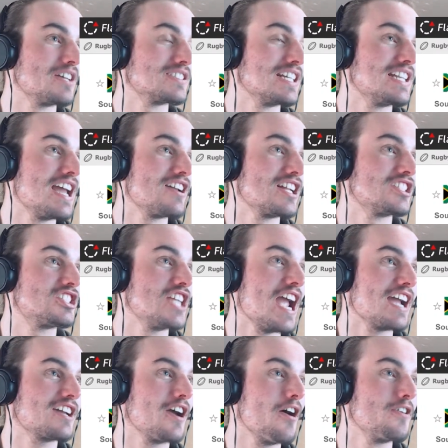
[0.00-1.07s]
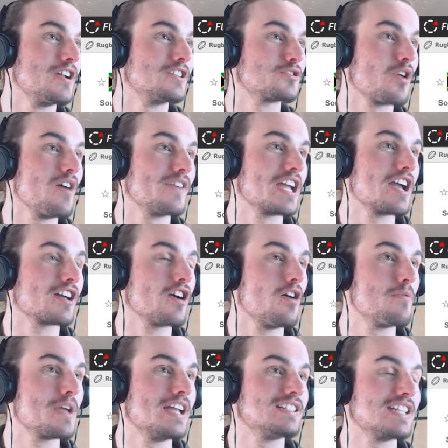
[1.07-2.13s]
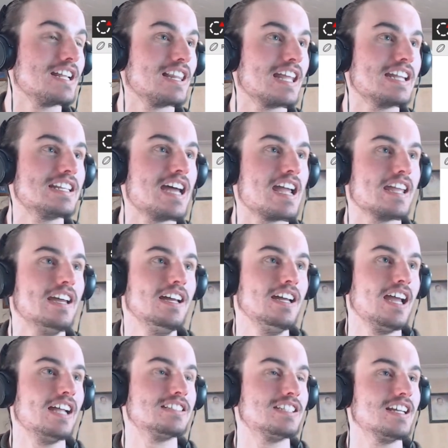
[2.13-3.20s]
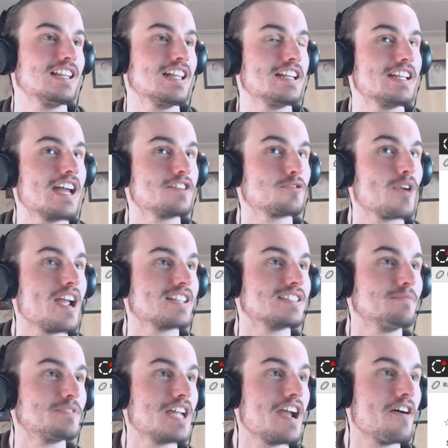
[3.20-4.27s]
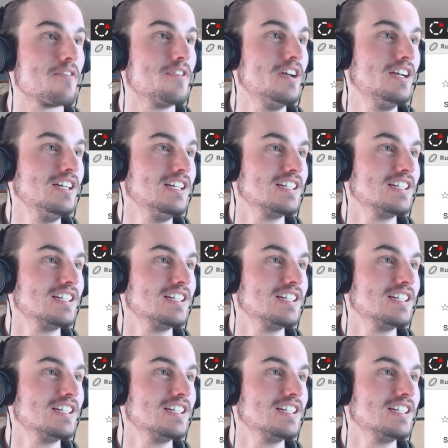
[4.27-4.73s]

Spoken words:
Gives it now to Jack Conan driving at Colby and Dialende. And Dialende drags him down.